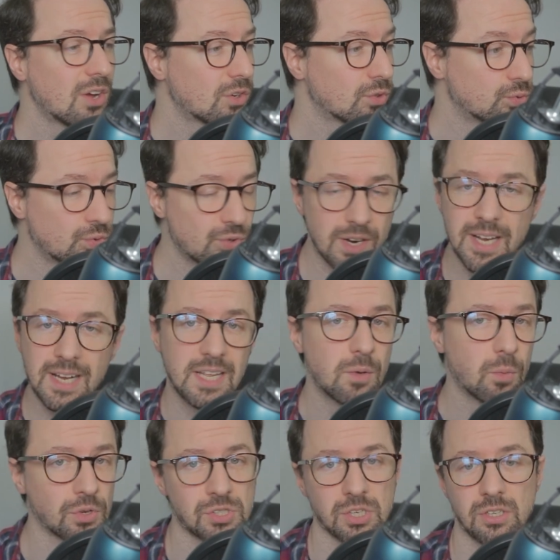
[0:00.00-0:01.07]
really
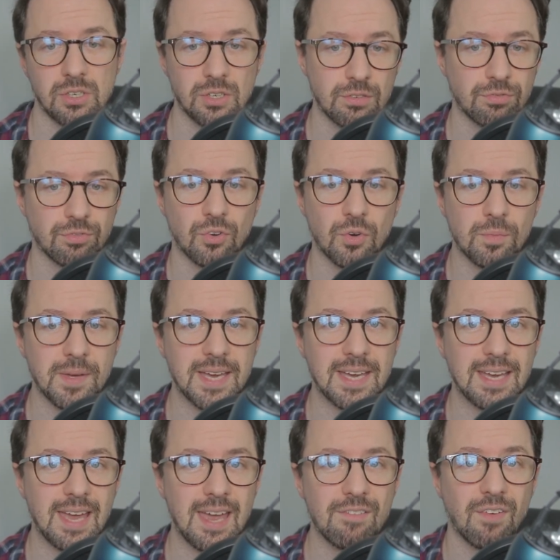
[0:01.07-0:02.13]
wasn't good for
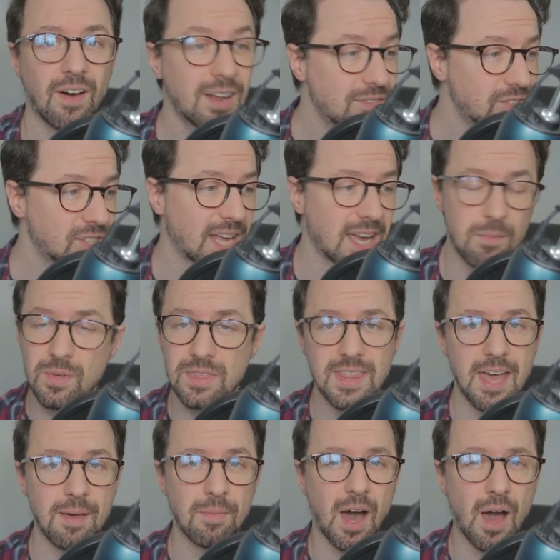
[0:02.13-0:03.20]
me. If I'd have stayed with
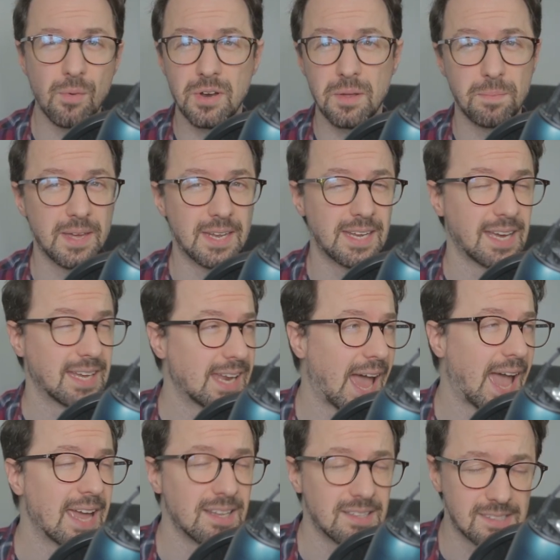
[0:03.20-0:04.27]
them, I would have been in
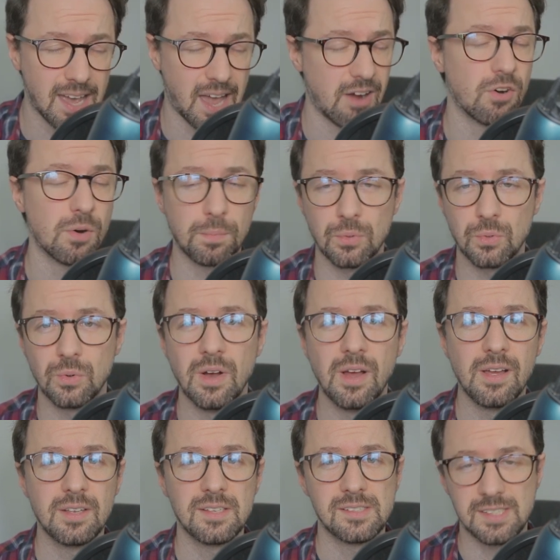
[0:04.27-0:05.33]
a terrible
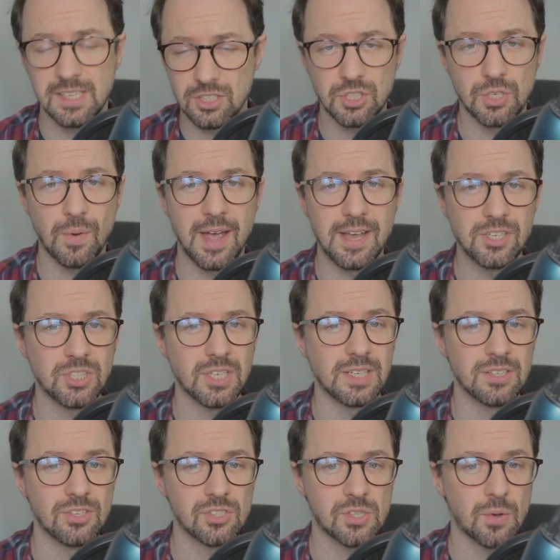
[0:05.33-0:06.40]

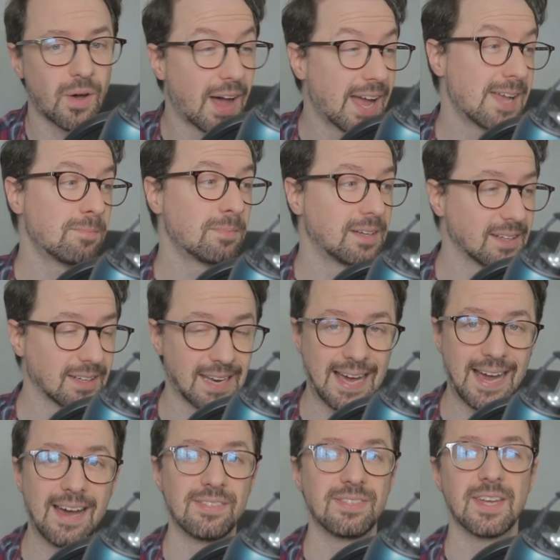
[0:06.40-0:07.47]
situation. So I am
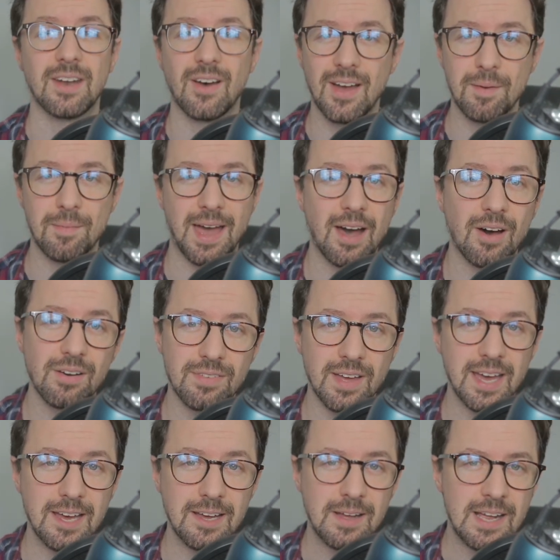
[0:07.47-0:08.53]
glad that I am out of
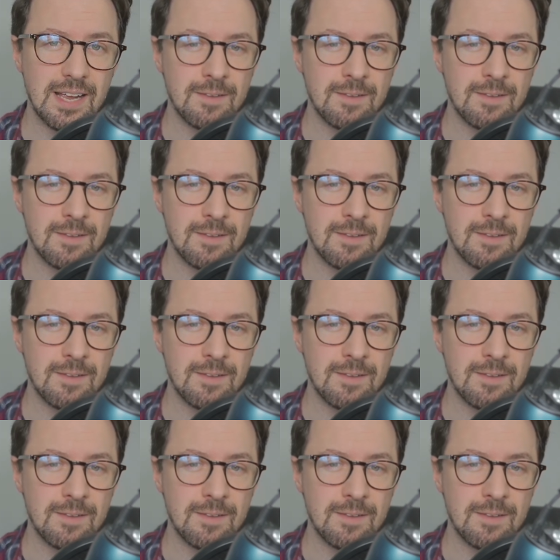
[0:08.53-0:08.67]
it.